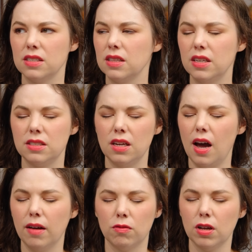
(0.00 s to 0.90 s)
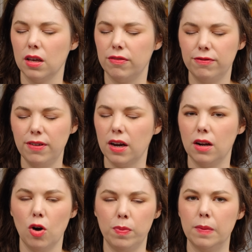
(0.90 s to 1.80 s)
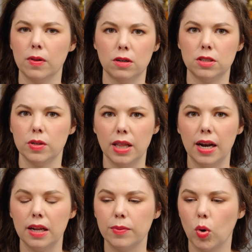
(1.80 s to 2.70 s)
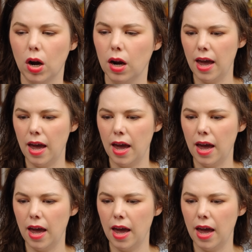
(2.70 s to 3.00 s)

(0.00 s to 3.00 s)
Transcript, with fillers: At least I really fucking hope people aren't doing that anymore.